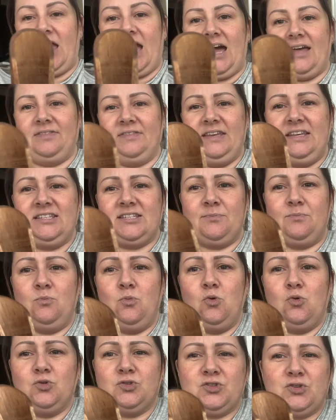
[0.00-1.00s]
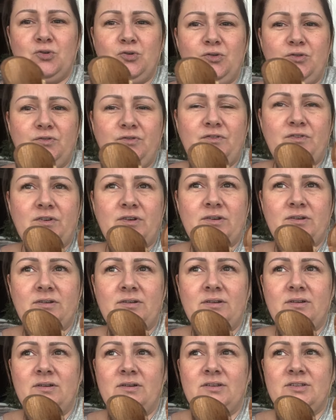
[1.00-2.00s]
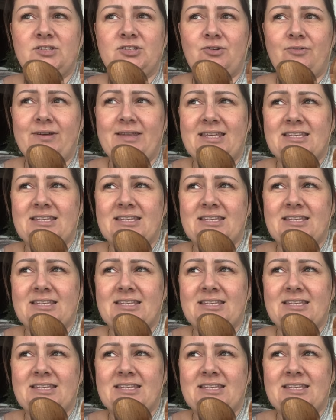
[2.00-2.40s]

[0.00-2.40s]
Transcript: And these are more sort of, sorry,